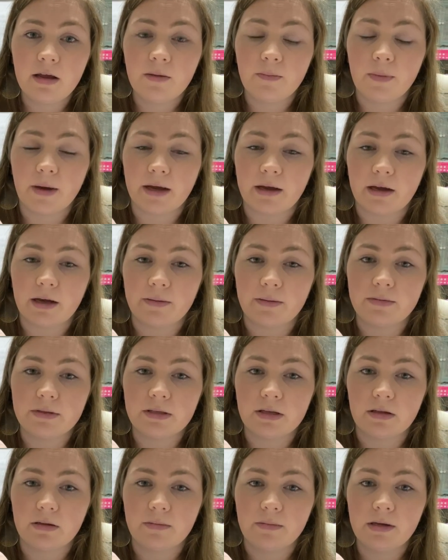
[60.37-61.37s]
back up
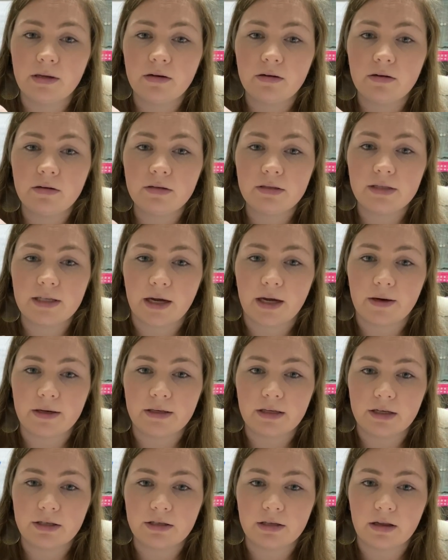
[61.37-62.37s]
to the middle, down and
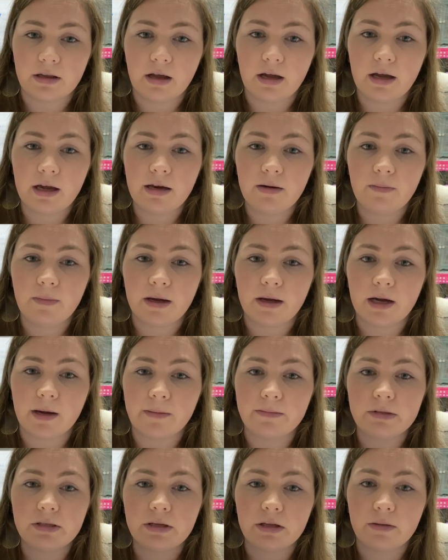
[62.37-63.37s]
touch the line, back
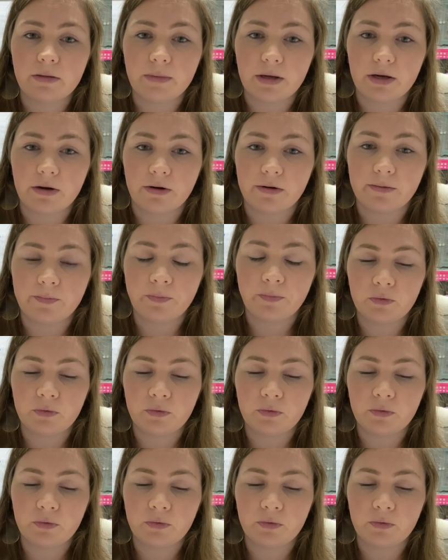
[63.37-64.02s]
up to the middle.